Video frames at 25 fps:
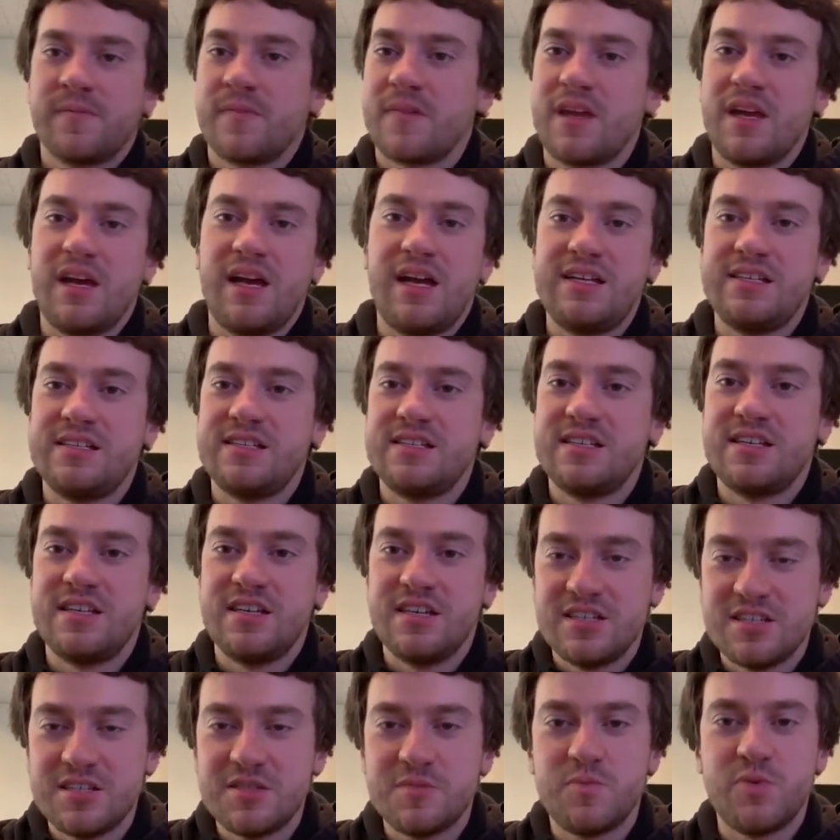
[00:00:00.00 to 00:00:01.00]
Guys,
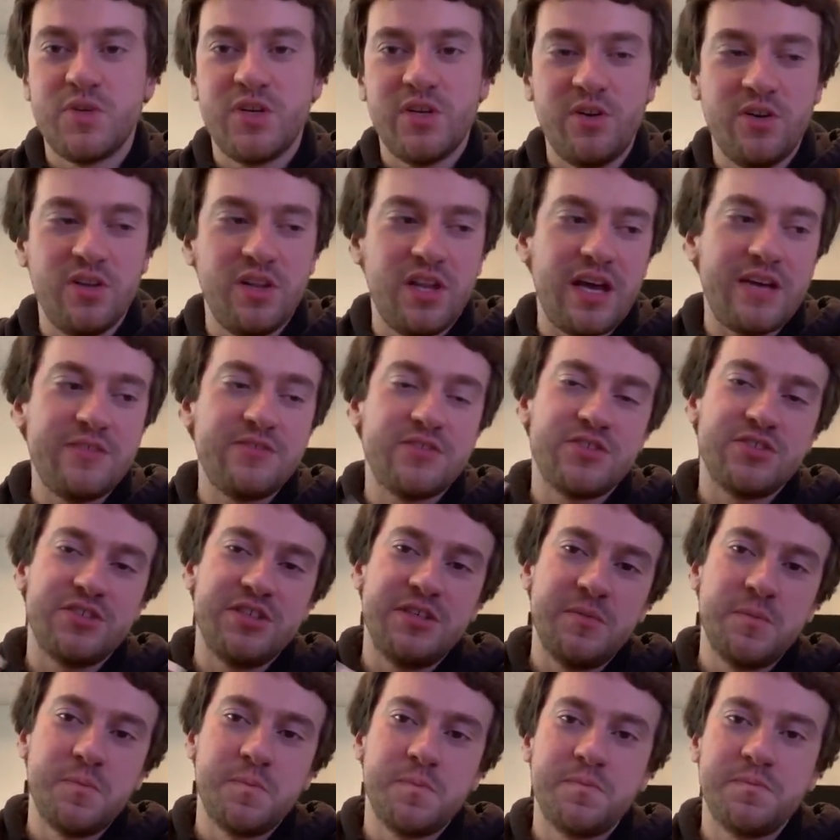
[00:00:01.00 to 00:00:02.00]
this is a pretty good live
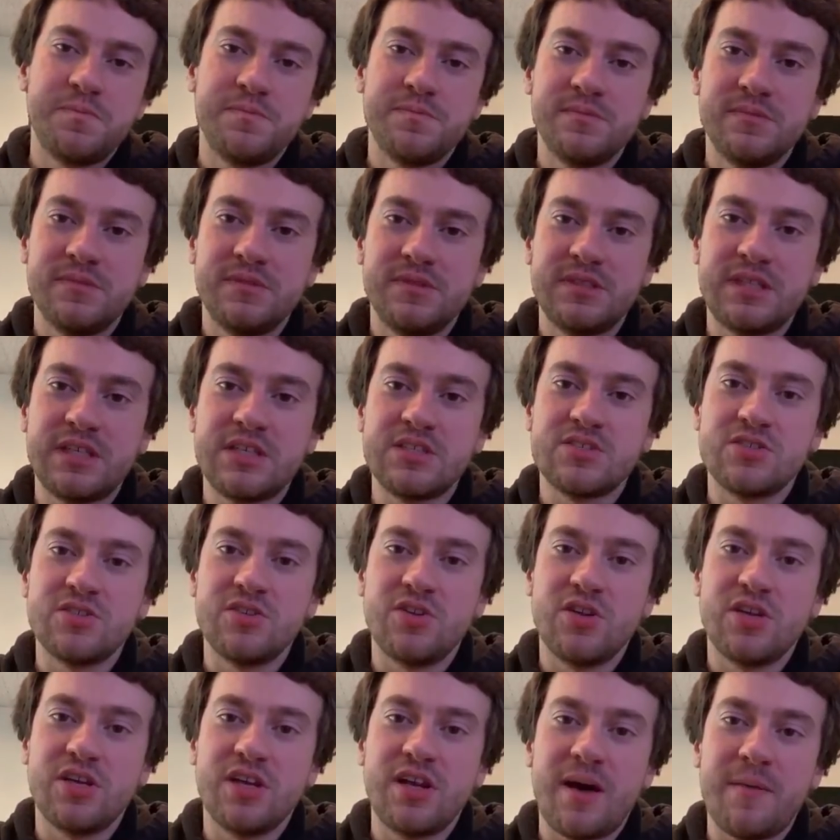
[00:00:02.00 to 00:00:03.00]
stream. Things are
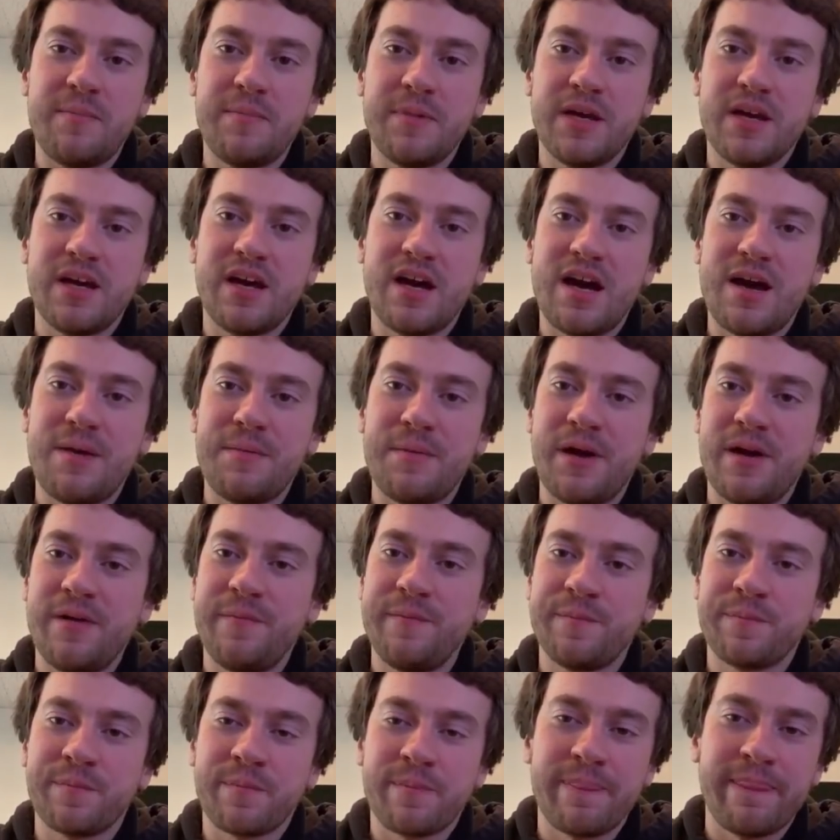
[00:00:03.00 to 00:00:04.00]
looking up at comma.
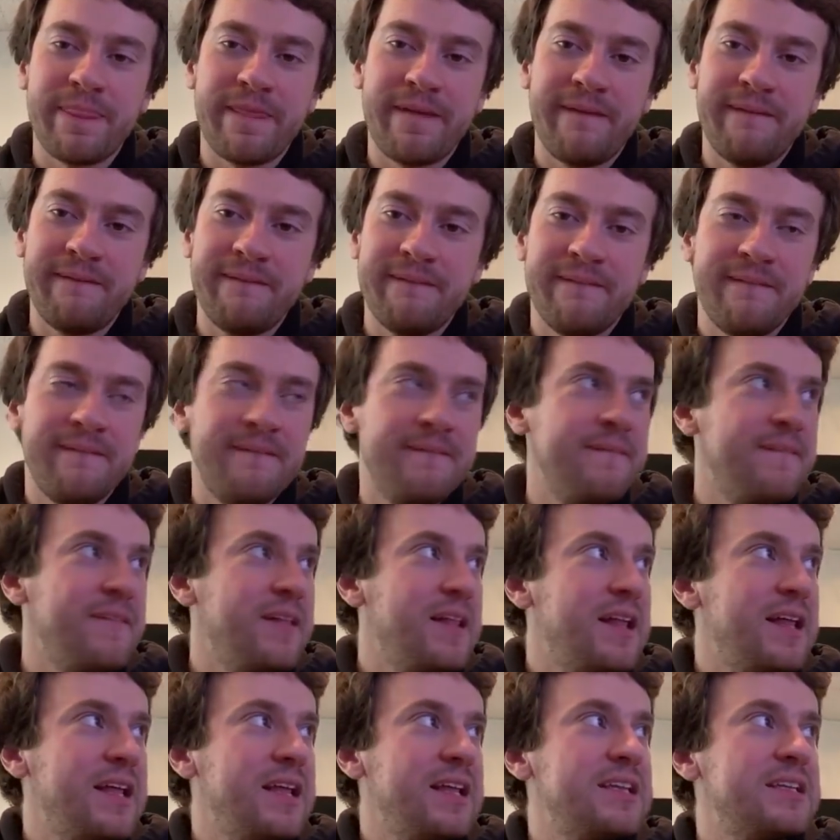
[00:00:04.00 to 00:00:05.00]

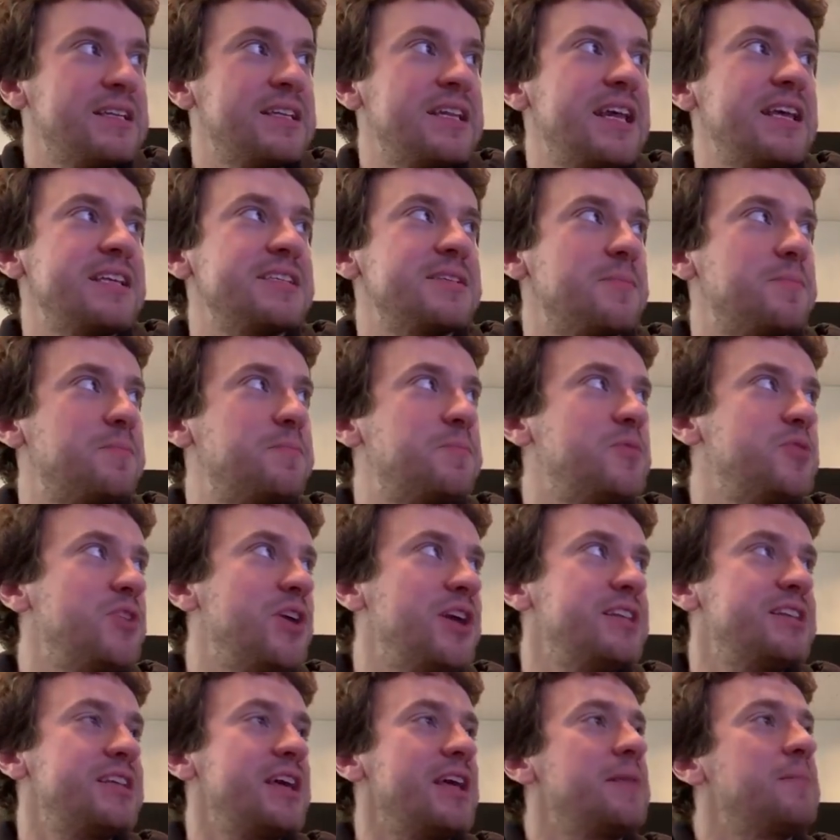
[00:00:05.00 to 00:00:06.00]
Today's a
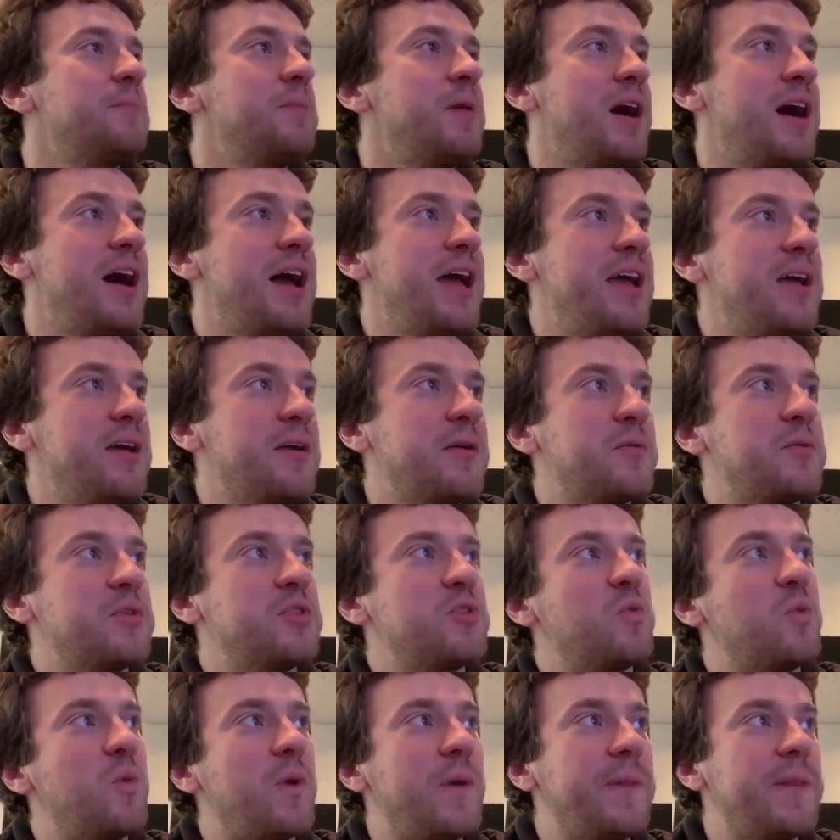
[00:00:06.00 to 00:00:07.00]
great day to buy with the
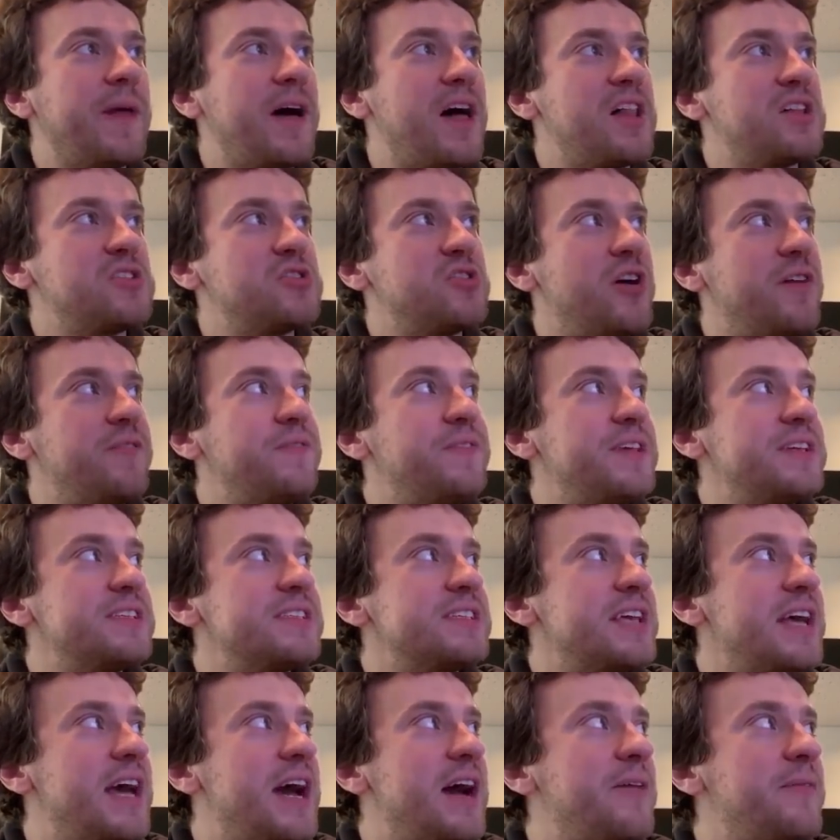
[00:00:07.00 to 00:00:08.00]
$1 off
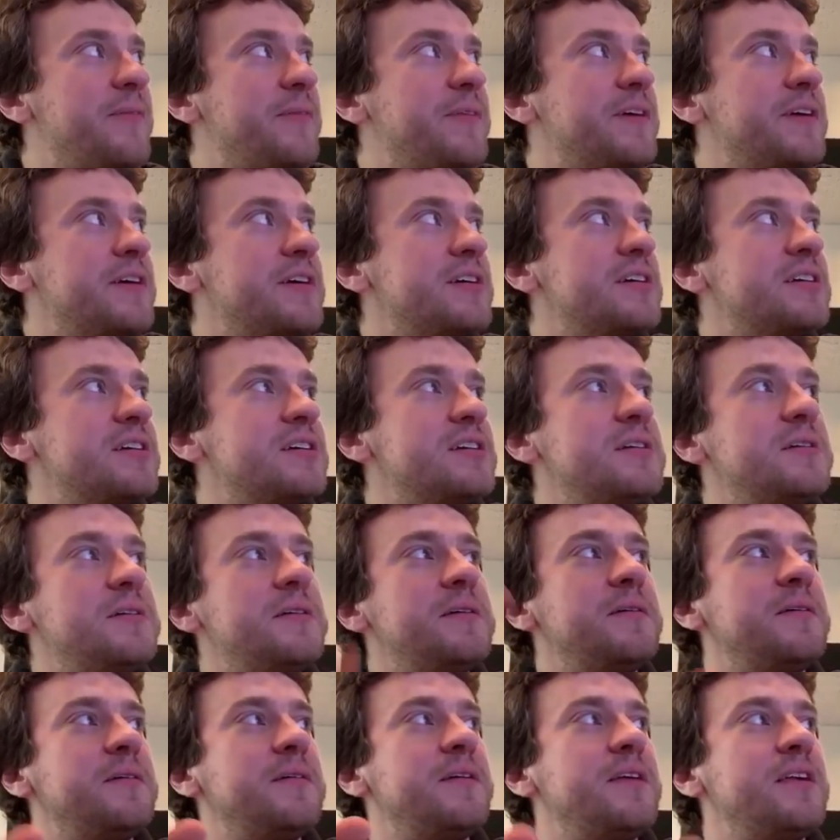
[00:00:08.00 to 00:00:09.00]
discount.
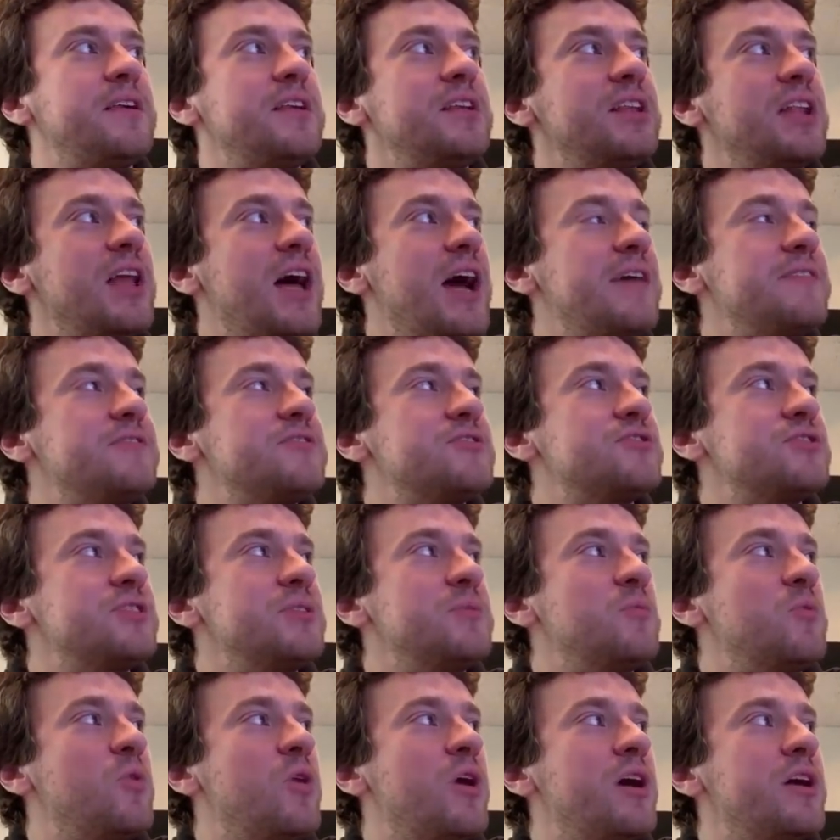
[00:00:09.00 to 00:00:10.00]
Live
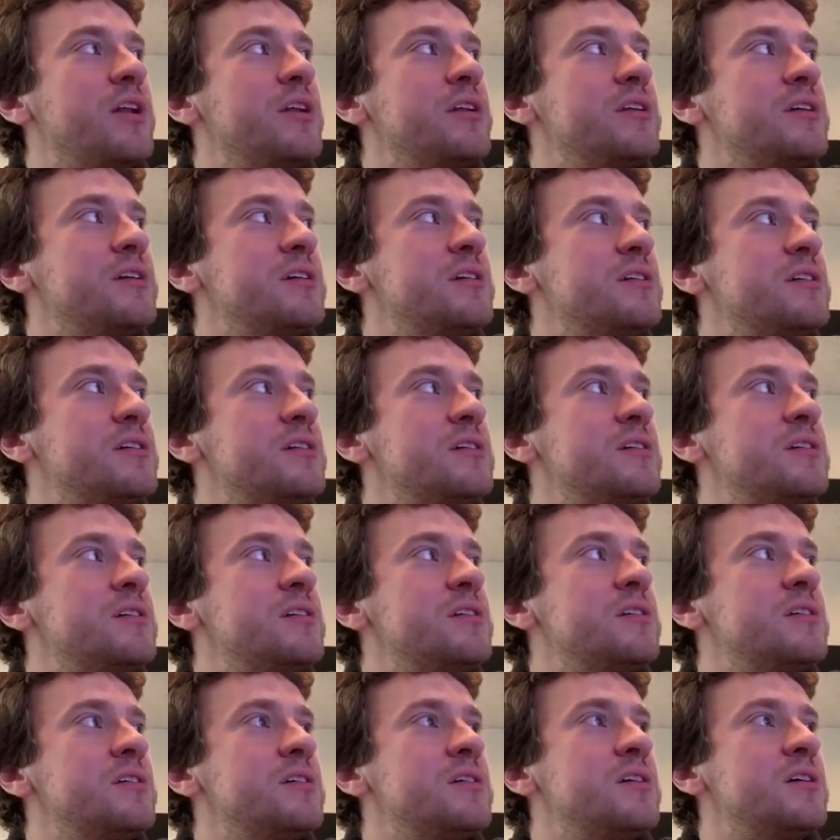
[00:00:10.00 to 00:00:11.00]
stream one.
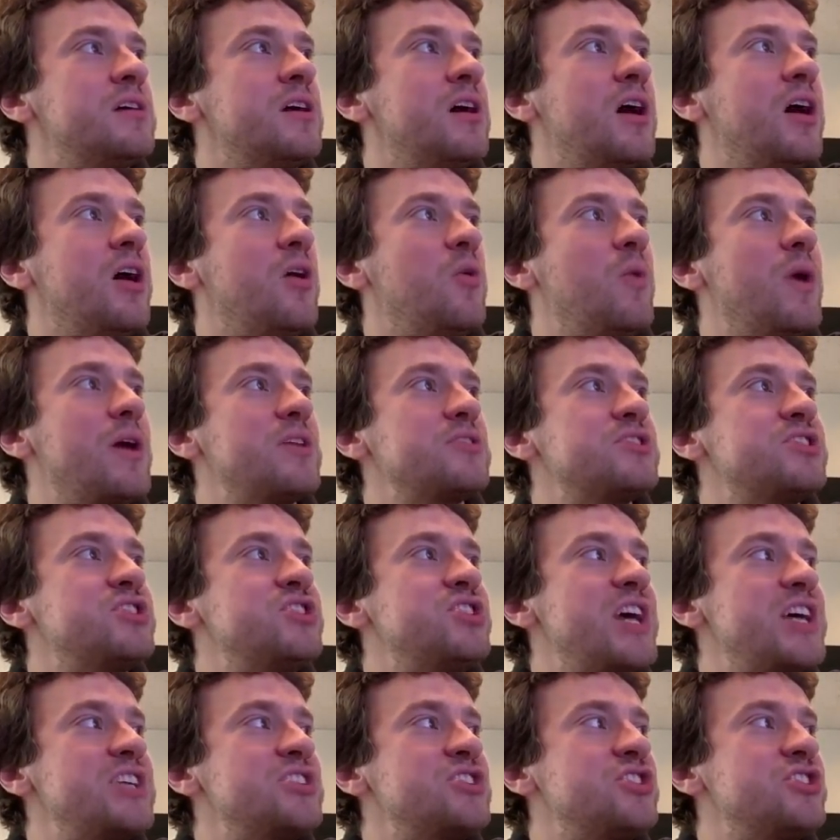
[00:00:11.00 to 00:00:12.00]
Oh, wow,
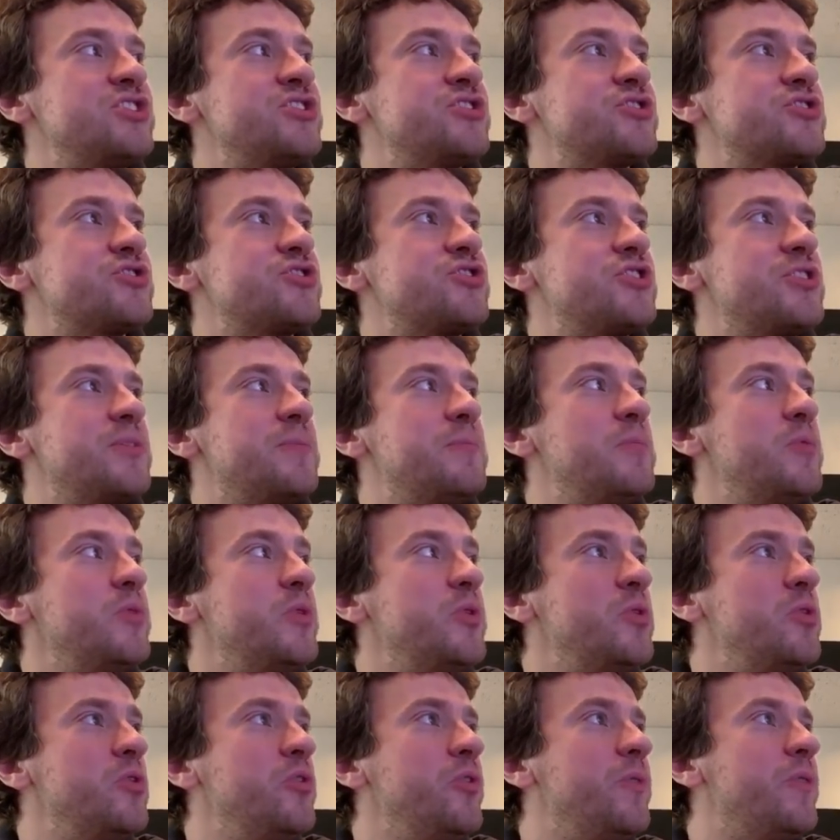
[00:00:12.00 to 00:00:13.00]
sessions are to the
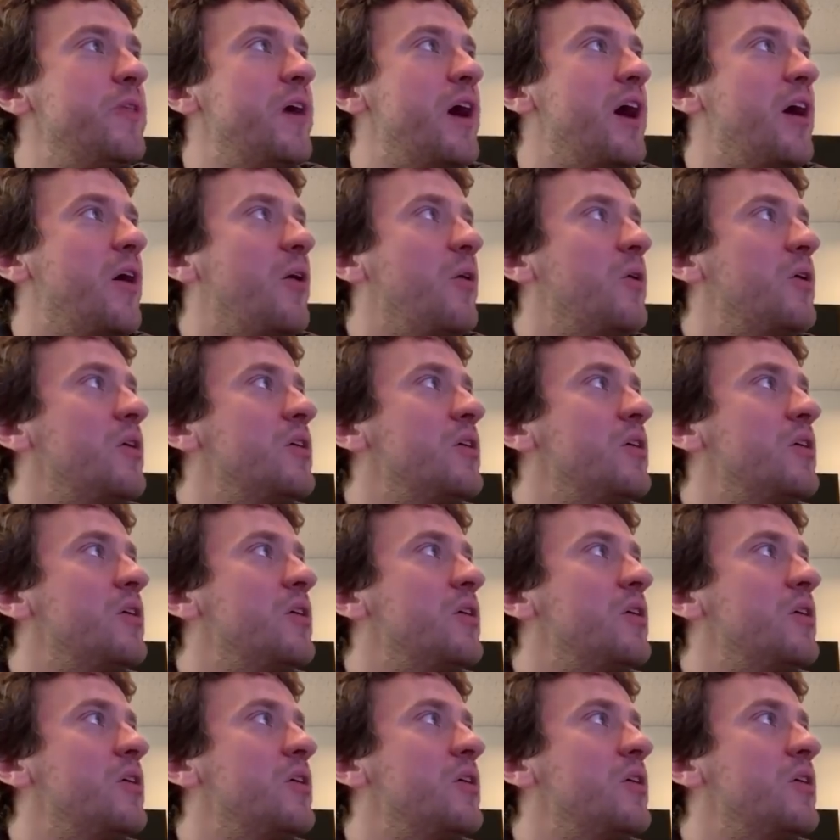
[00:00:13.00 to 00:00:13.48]
moon, though.